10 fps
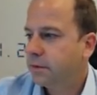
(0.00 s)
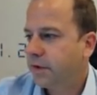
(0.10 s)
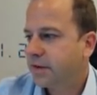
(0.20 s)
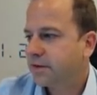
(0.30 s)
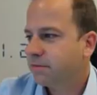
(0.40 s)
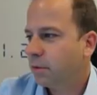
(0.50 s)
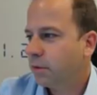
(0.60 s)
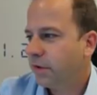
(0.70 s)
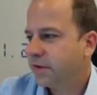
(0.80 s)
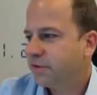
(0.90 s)
had some.
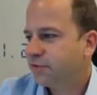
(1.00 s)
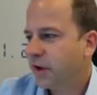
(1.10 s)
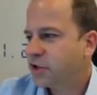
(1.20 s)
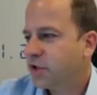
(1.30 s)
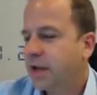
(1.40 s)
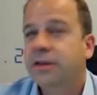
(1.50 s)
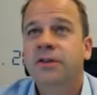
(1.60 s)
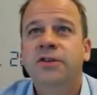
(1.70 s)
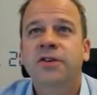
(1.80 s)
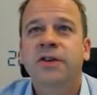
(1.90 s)
We've had some French data
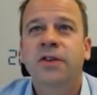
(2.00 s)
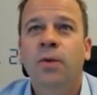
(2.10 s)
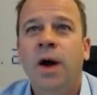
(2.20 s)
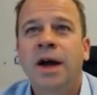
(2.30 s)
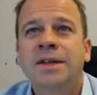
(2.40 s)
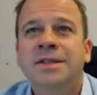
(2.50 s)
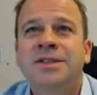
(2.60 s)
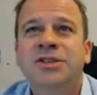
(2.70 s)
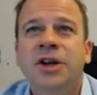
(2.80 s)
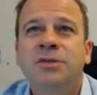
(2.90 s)
that's just hit the wires.
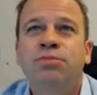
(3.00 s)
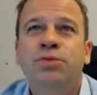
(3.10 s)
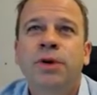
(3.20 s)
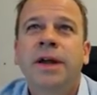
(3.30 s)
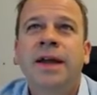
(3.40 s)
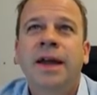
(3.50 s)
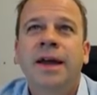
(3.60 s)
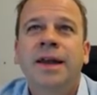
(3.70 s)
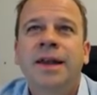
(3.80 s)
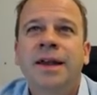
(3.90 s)
That's just
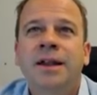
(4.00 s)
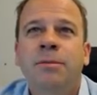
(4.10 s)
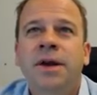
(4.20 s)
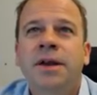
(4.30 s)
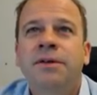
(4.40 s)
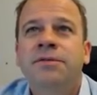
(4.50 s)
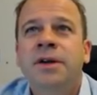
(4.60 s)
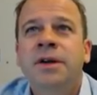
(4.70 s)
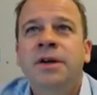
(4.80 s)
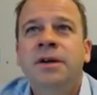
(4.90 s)
bringing a little bit of
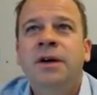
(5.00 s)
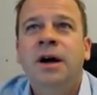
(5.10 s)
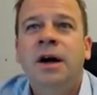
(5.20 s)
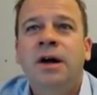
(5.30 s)
uh,